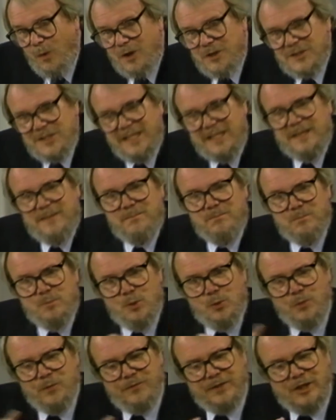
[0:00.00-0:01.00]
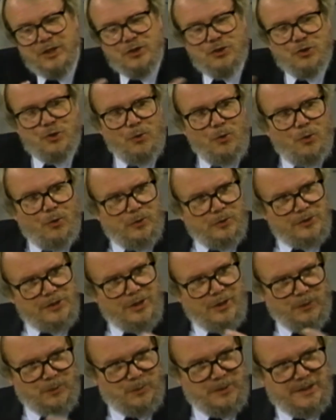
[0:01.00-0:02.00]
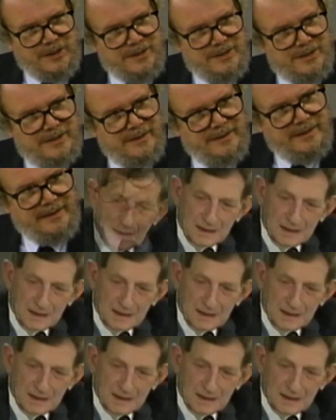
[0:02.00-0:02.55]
was he moving towards wholeness?